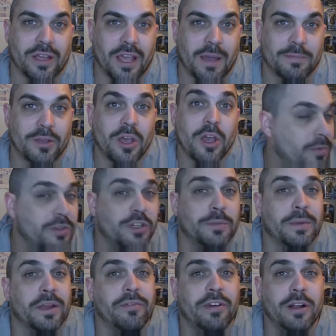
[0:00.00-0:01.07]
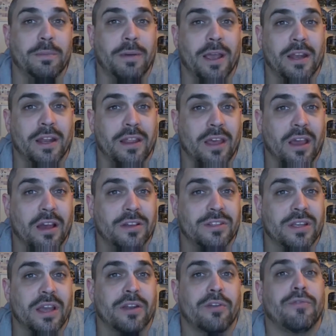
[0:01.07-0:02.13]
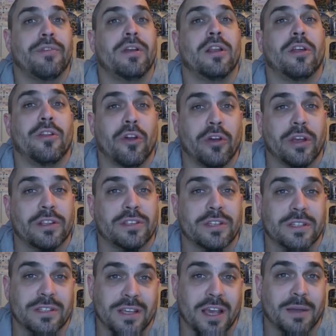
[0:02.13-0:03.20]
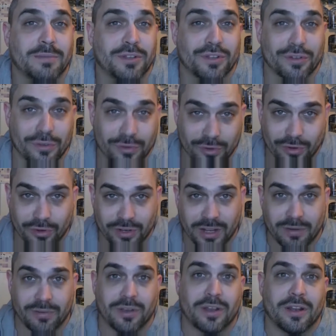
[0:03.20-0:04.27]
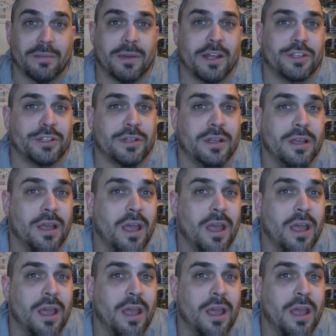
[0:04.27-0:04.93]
games, which can be a real pain in the arse and a real annoyance at times, as no doubt you can imagine.